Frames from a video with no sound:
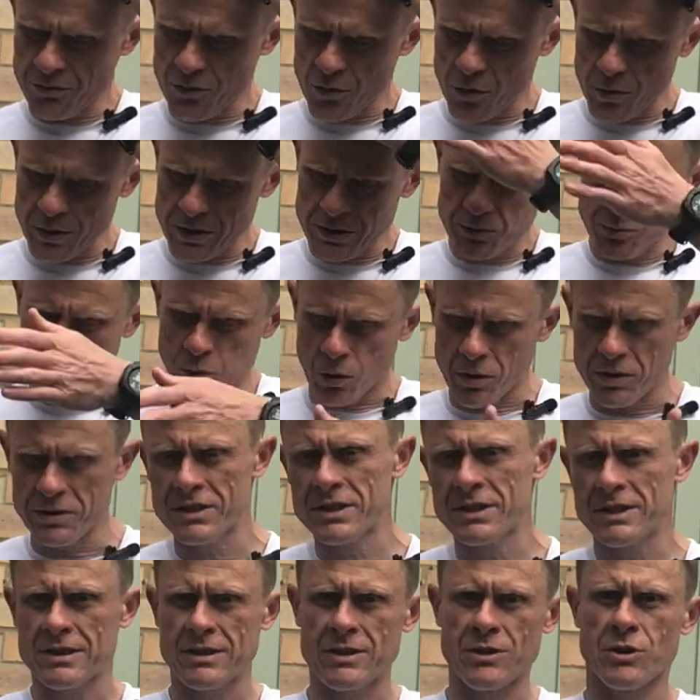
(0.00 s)
of always
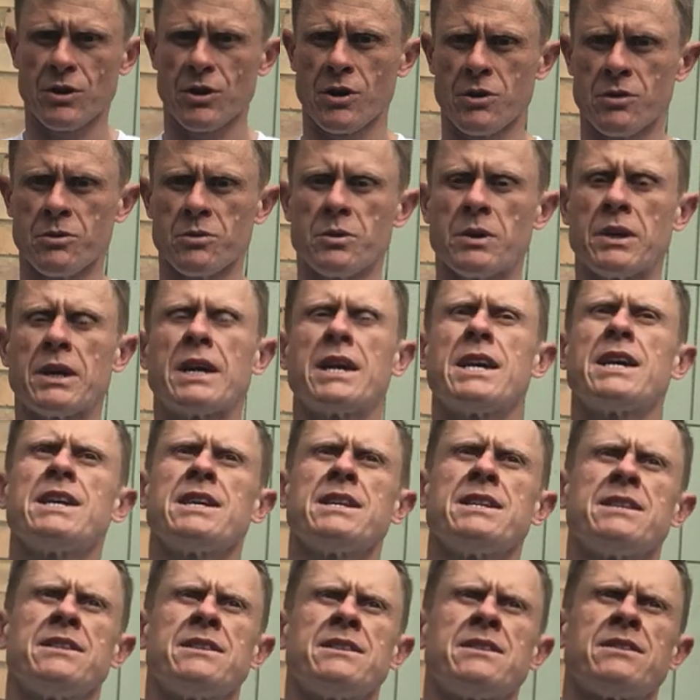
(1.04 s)
wanted to know
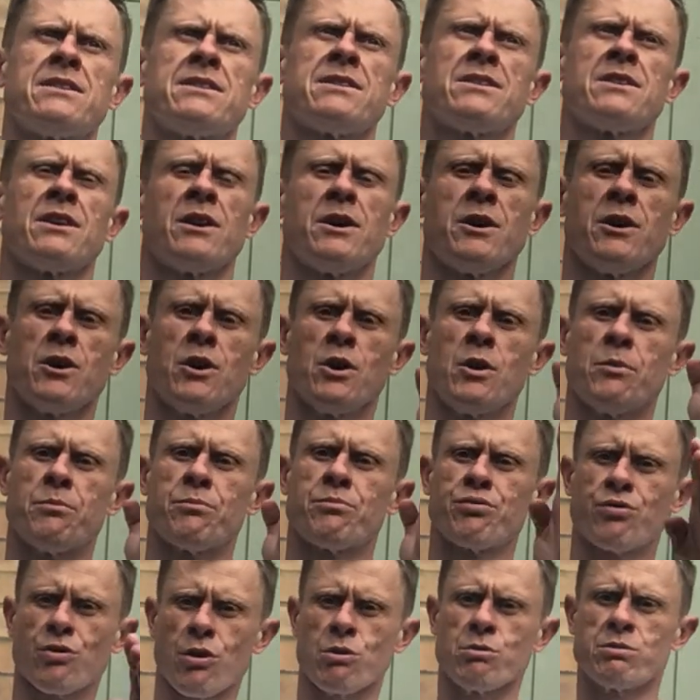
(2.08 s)
is
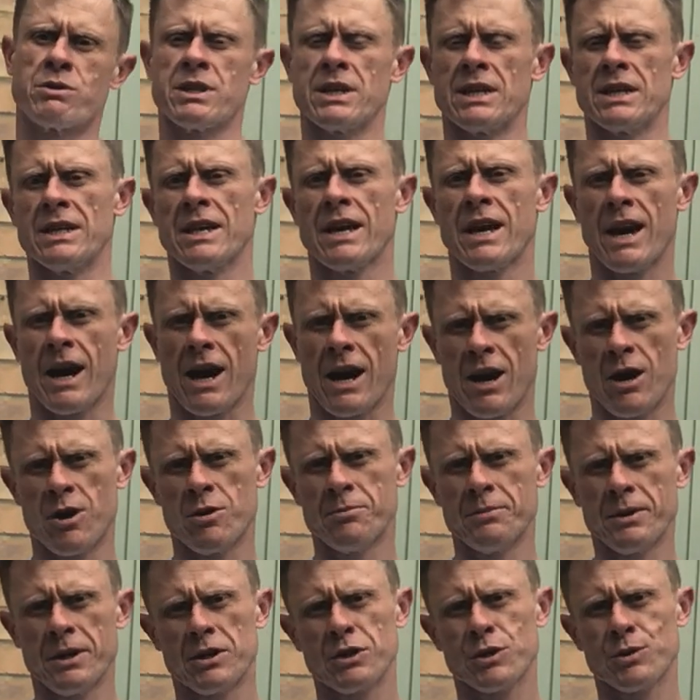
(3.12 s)
protein. How
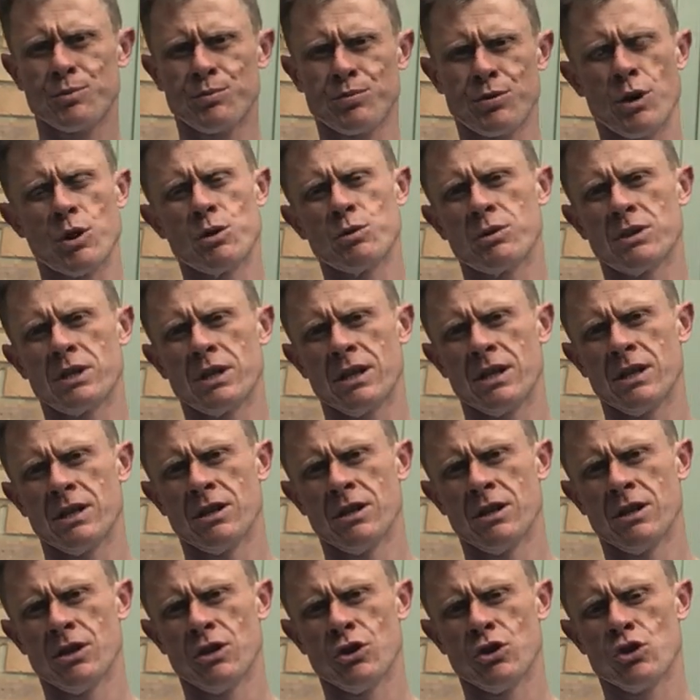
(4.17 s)
much protein
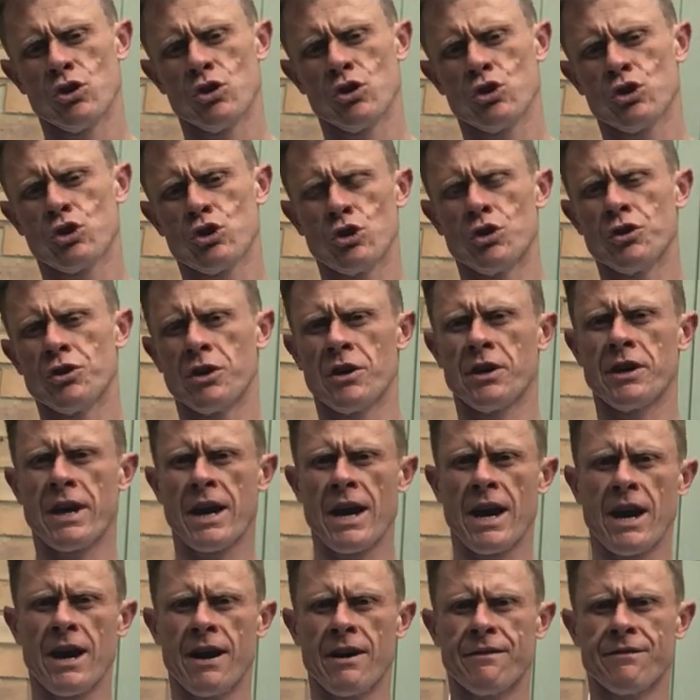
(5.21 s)
should I
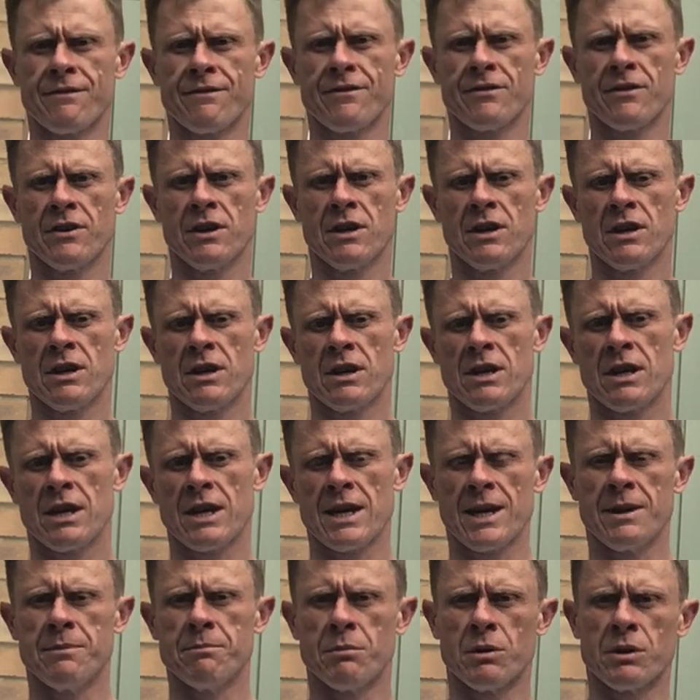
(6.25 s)
have
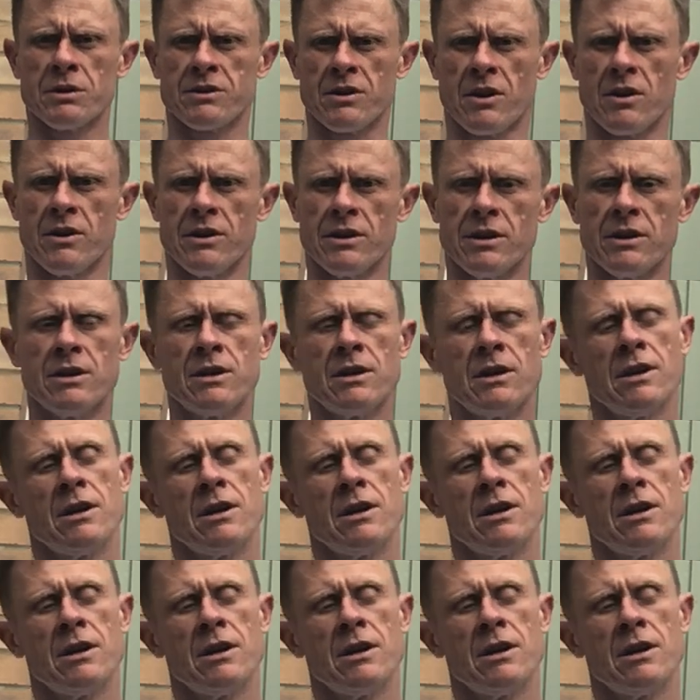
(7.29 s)
in my diet?